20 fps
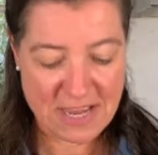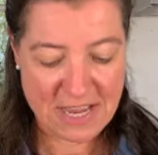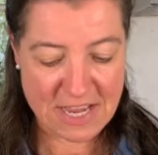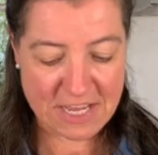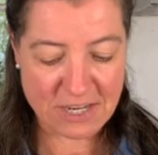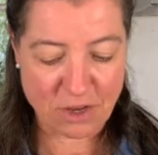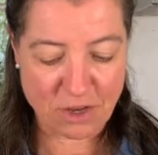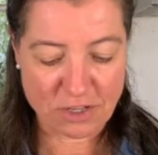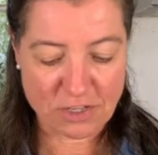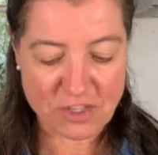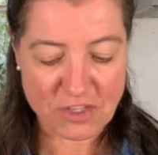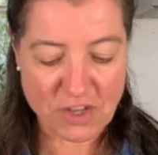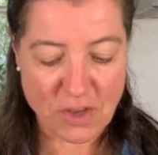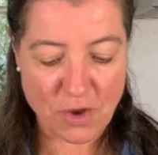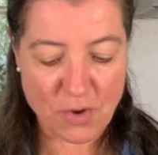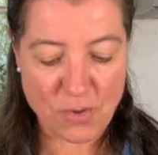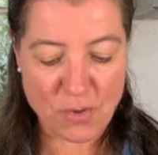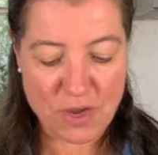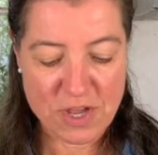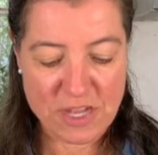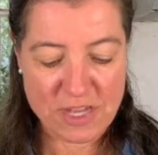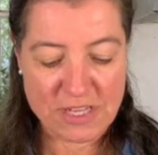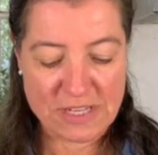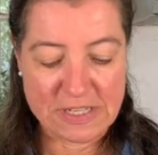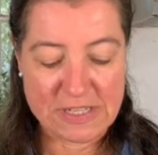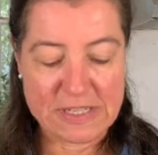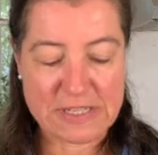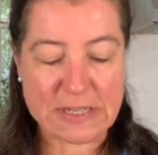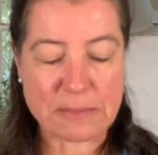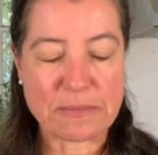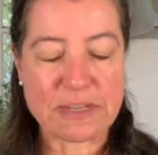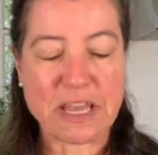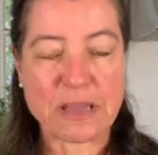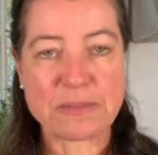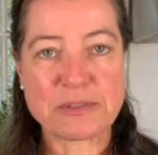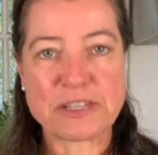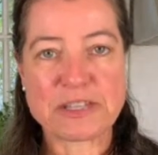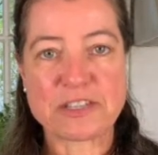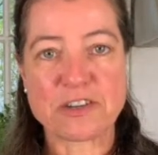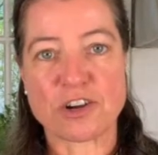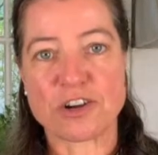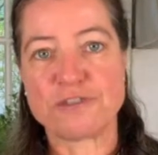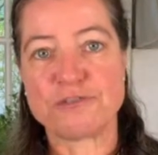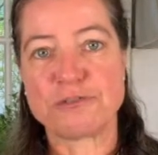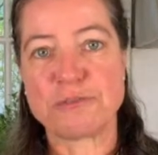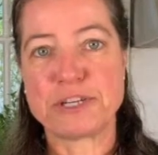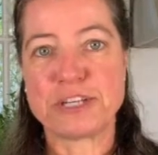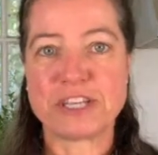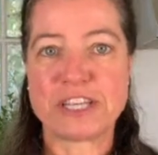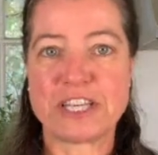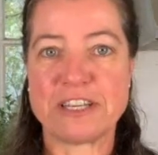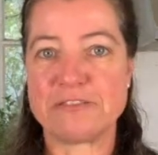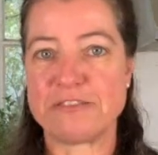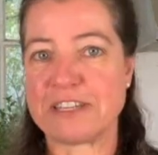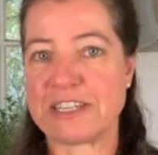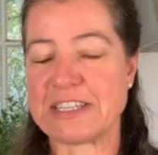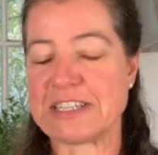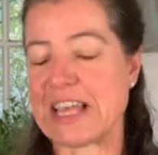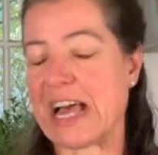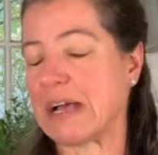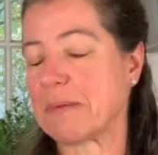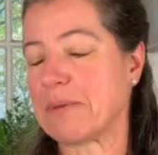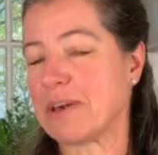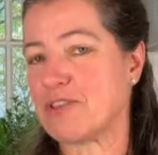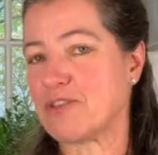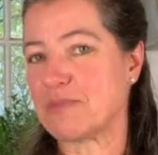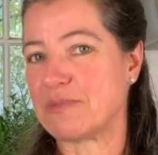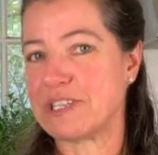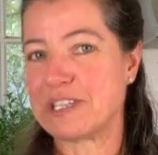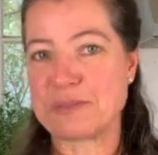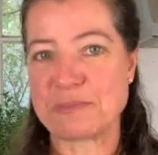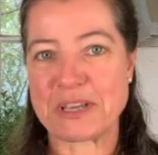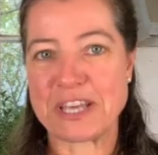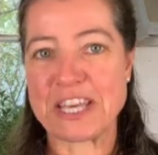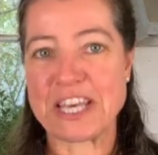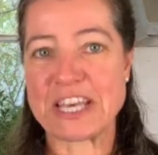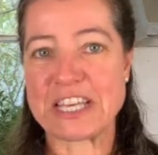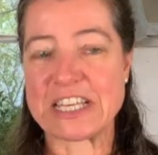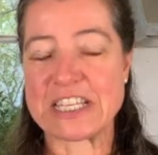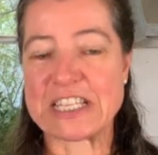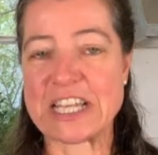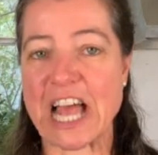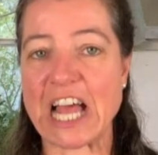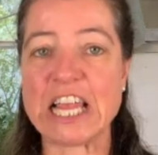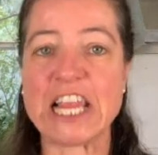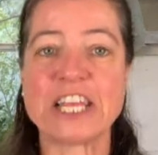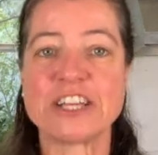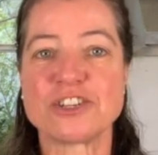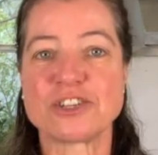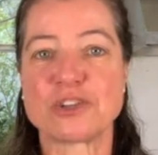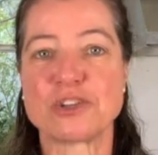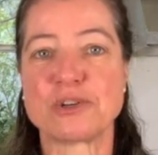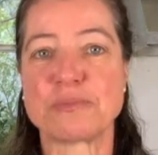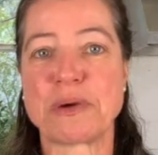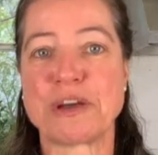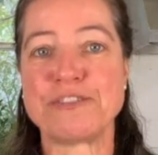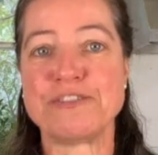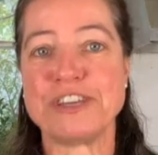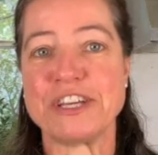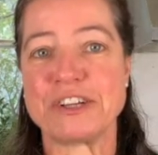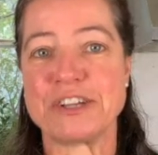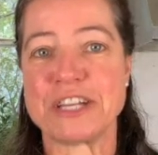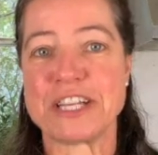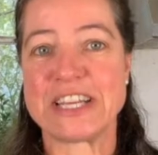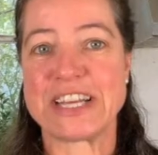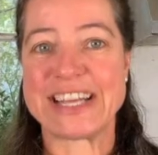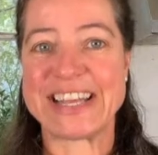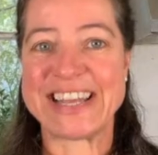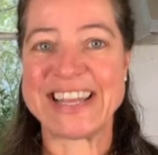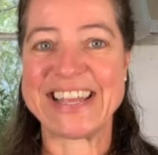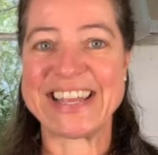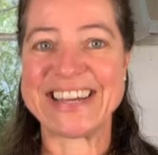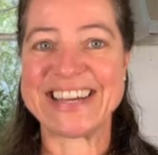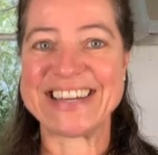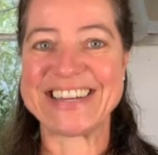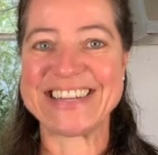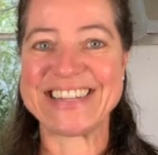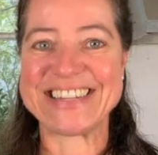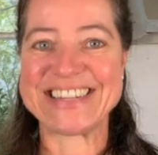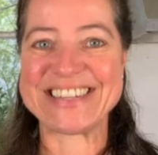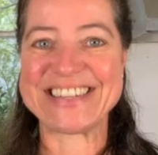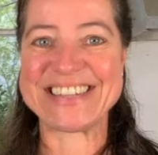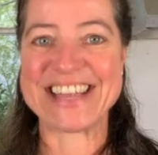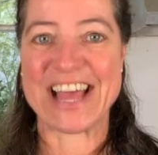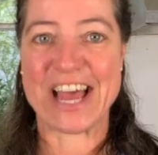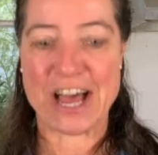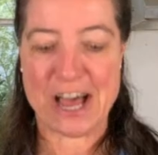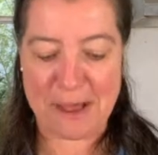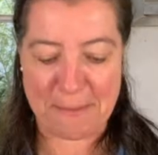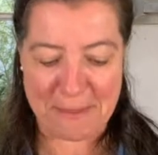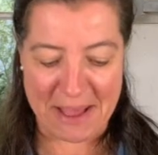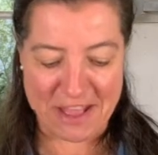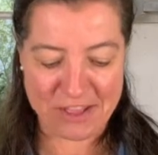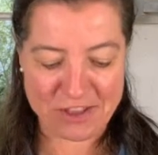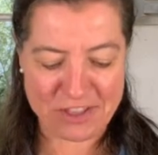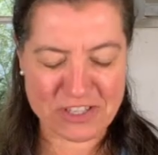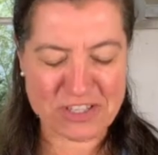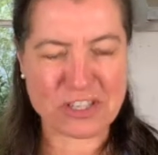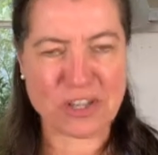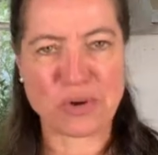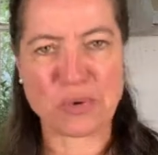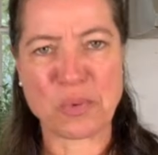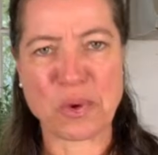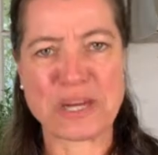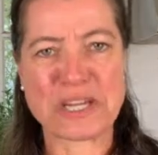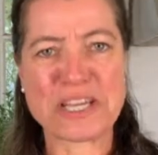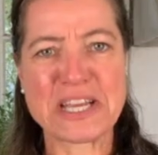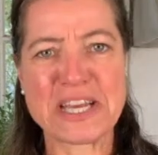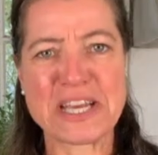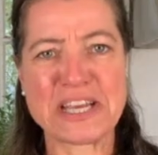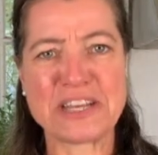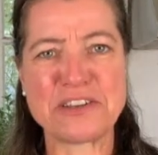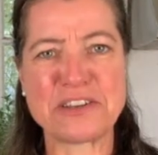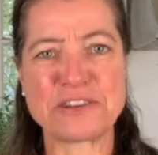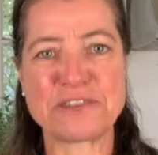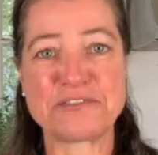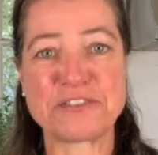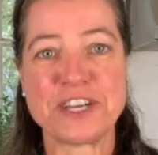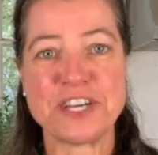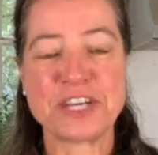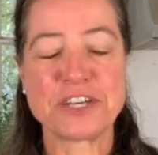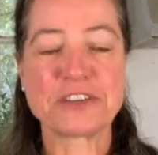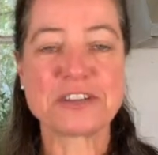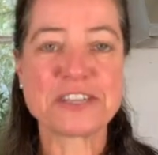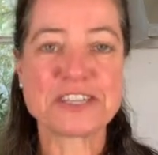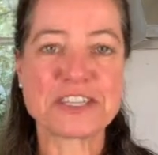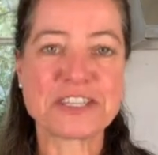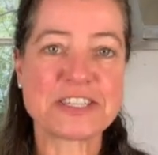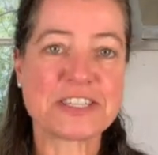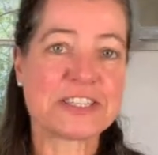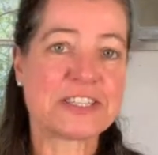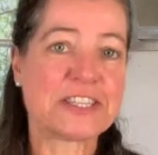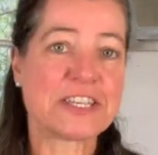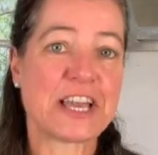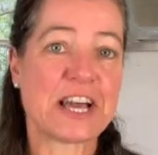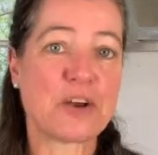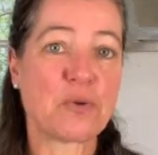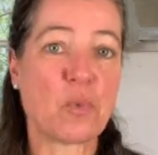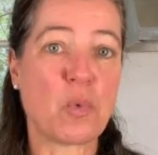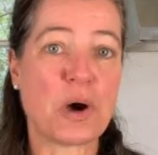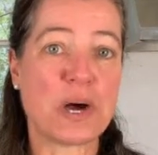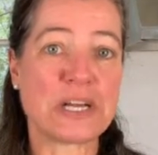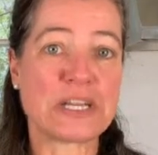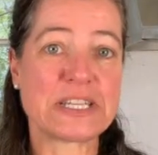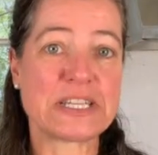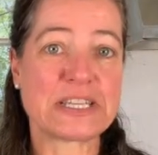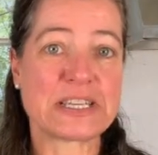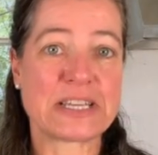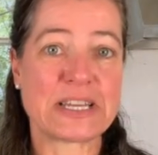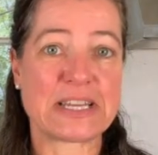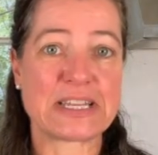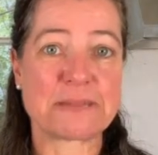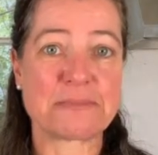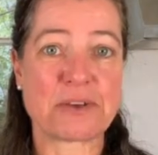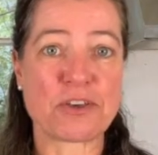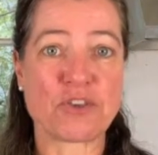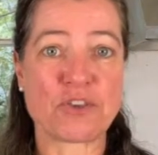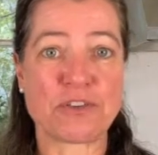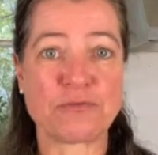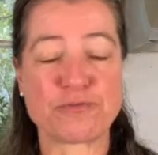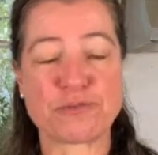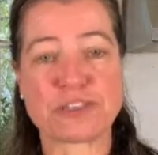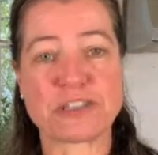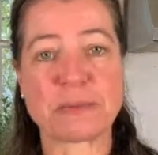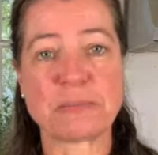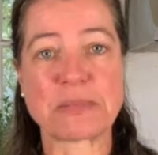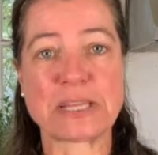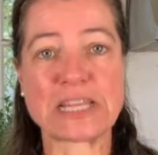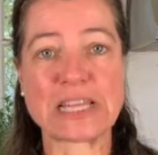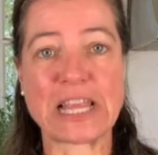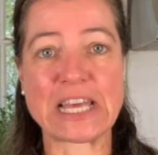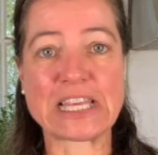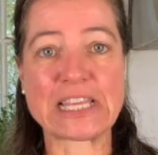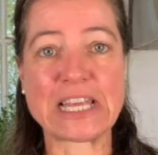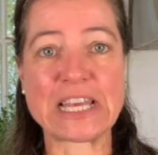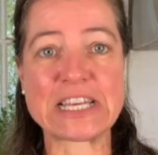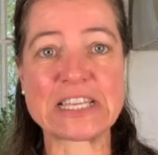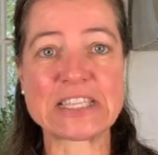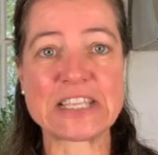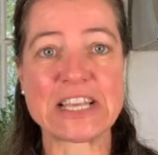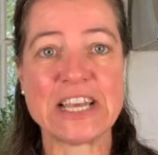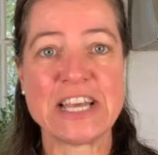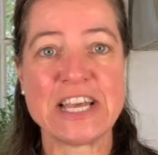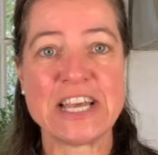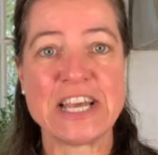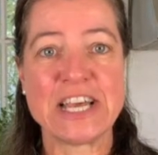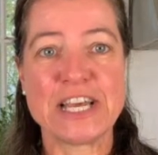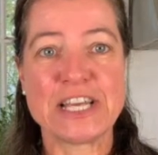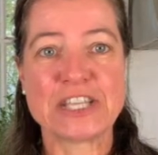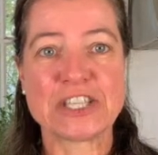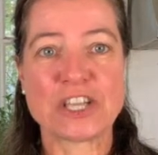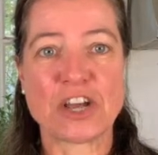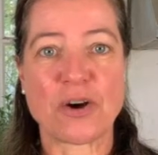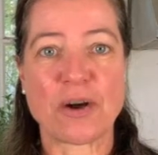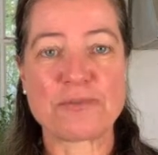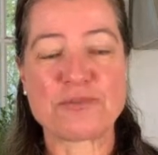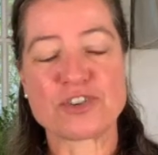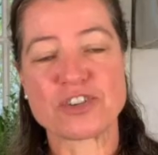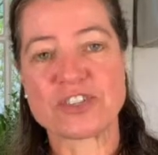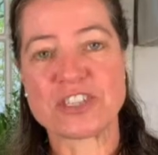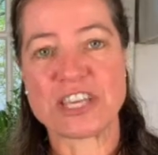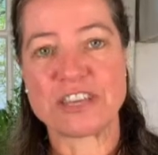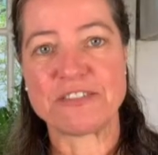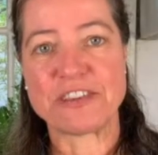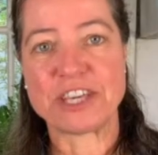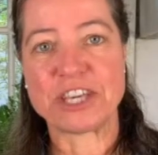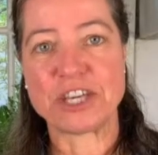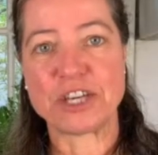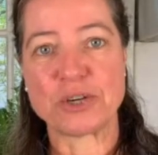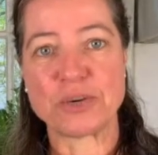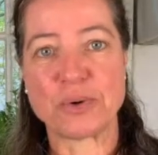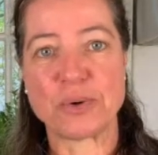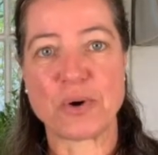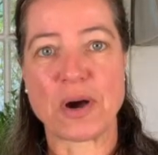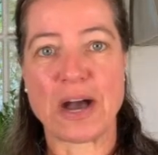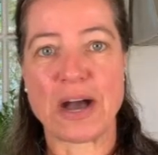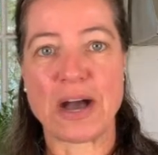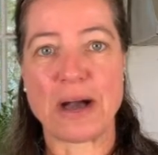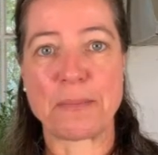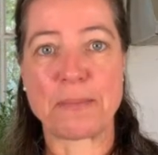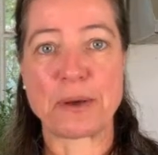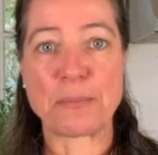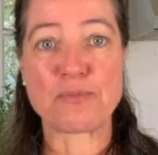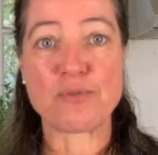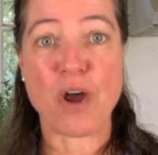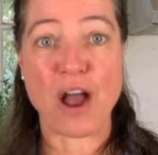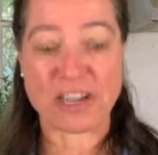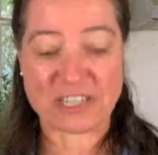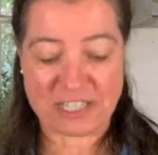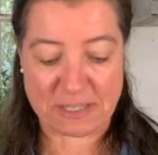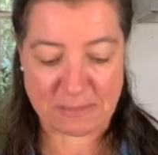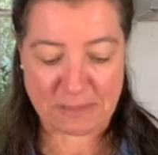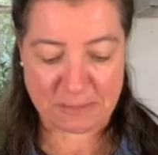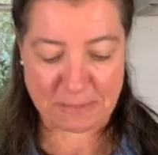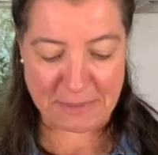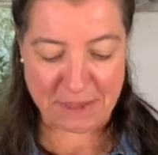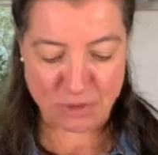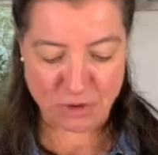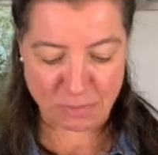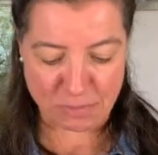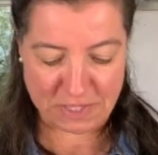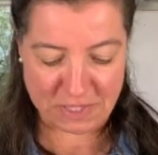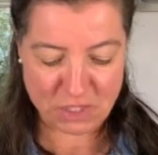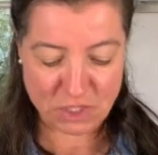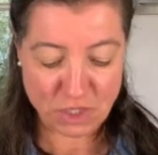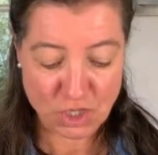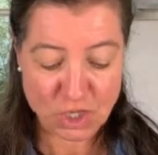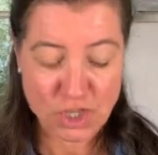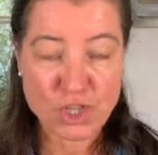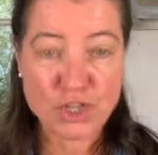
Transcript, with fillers: And also, sometimes it's hard for me to give you exact measurements because I like to cook by feel. And um, I just know what kind of consistency I want, especially for something like this. So I'm just giving you um, approximate measurements.